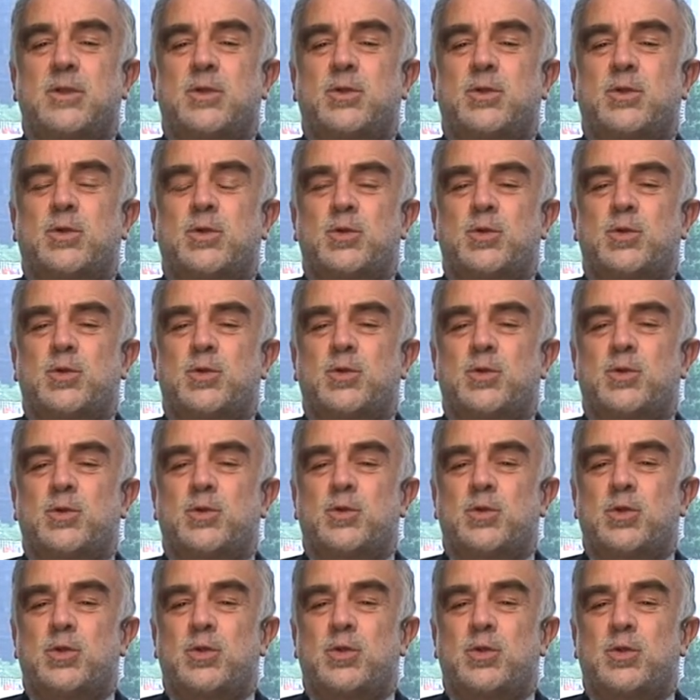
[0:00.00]

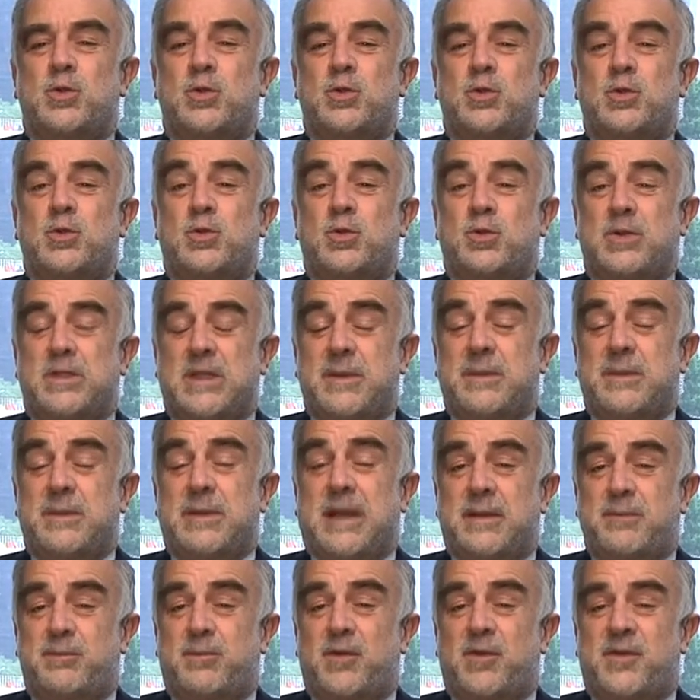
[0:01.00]
to give
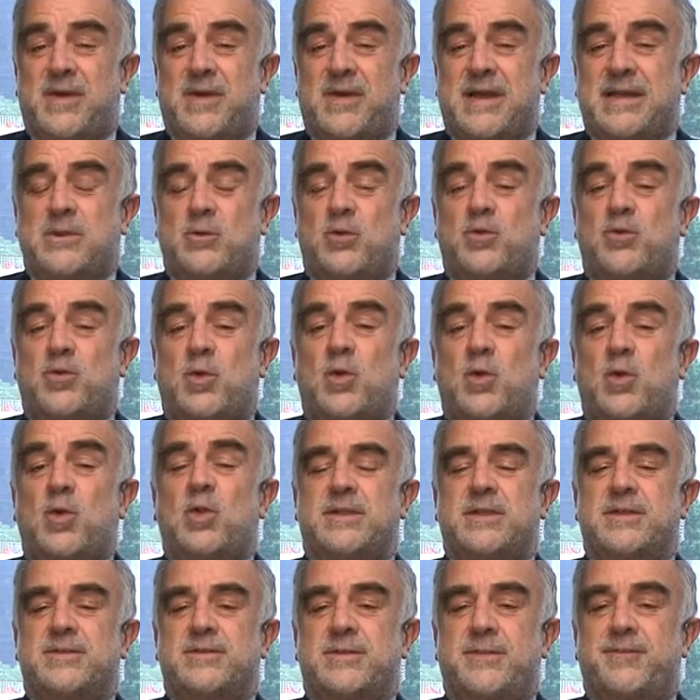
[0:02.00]
and provide it to
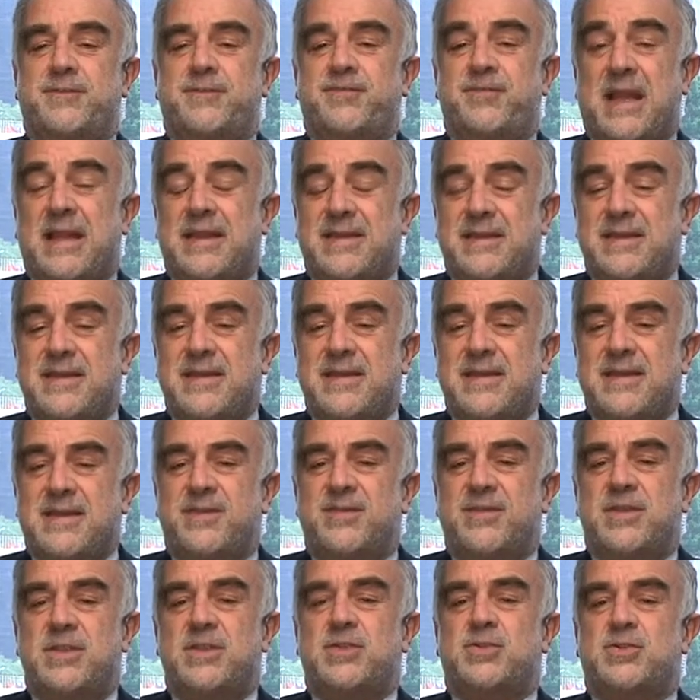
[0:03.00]
soldiers. And
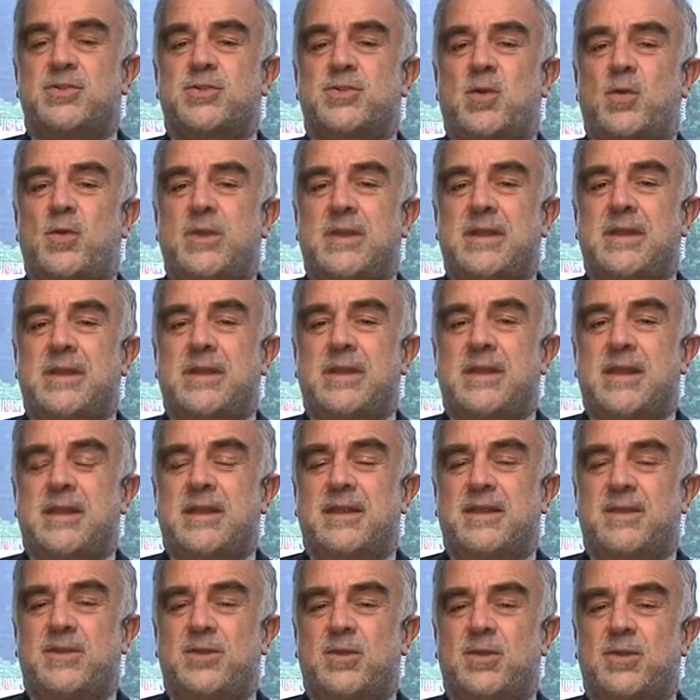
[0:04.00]
this is showing
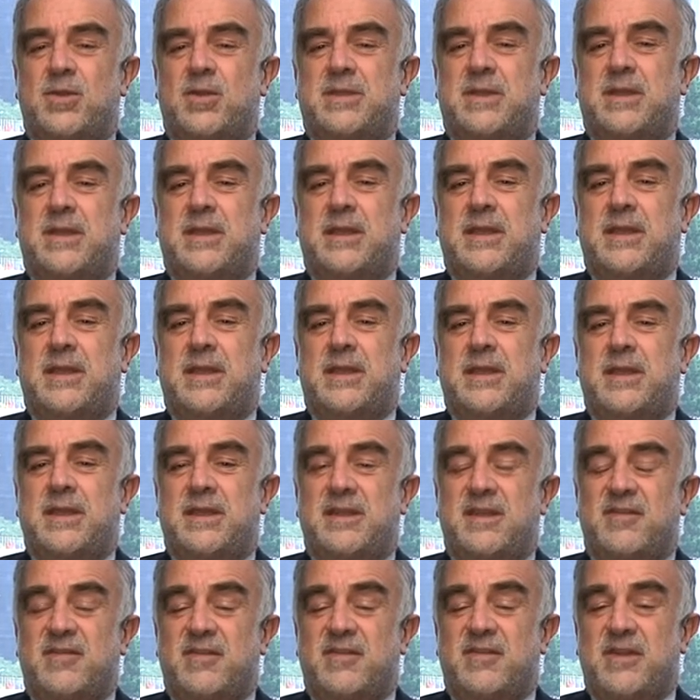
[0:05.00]
it's not an
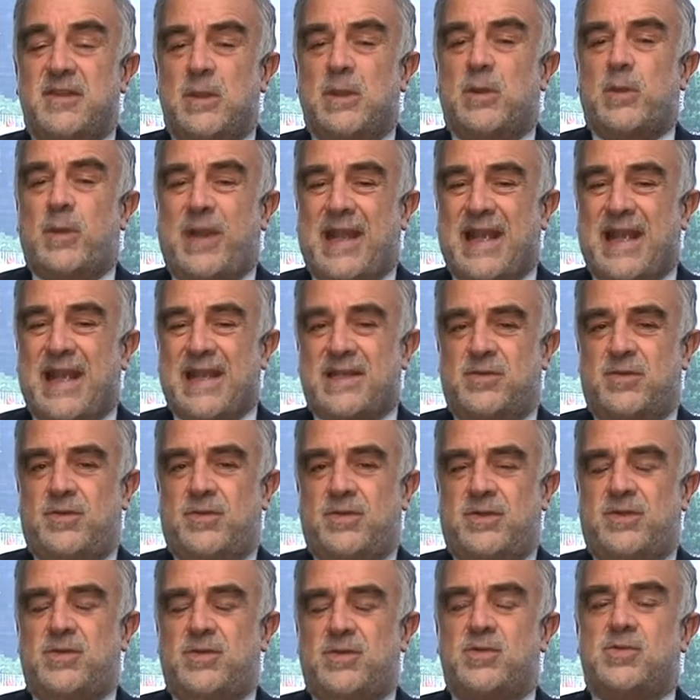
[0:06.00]
individual
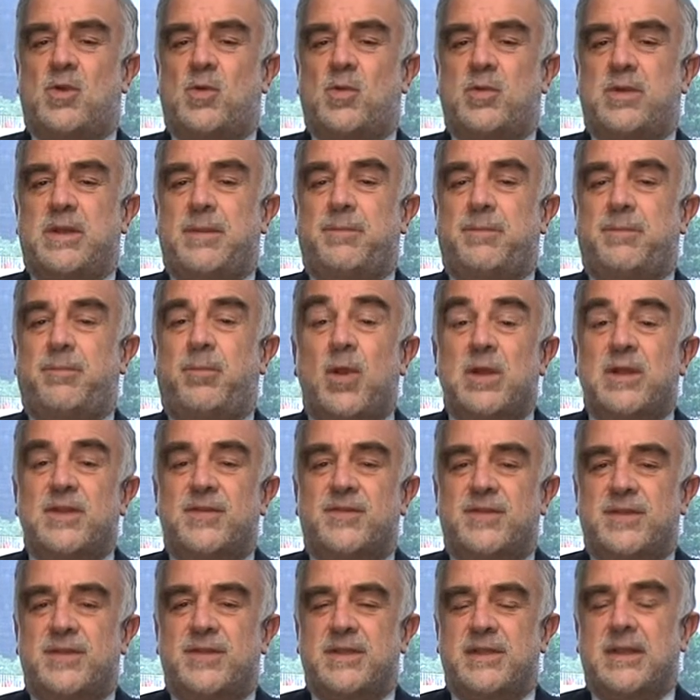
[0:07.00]
reaction. This is showing a
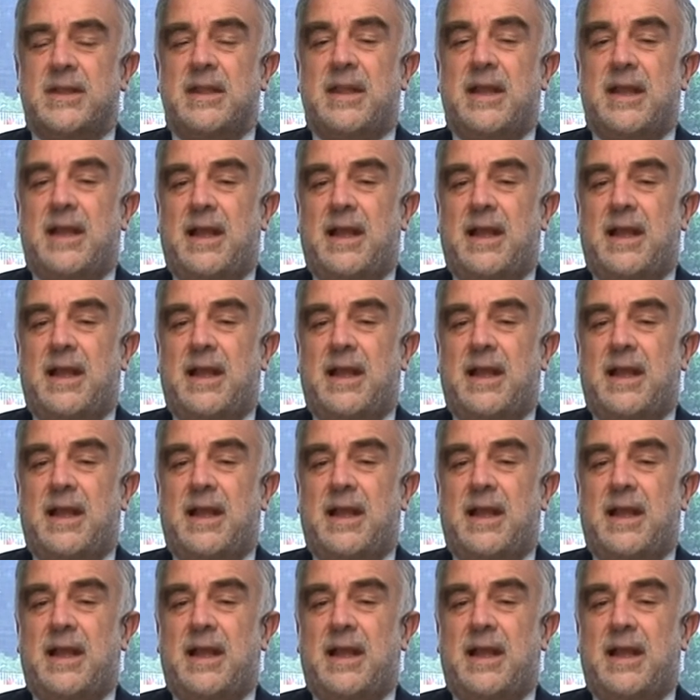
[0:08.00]
policy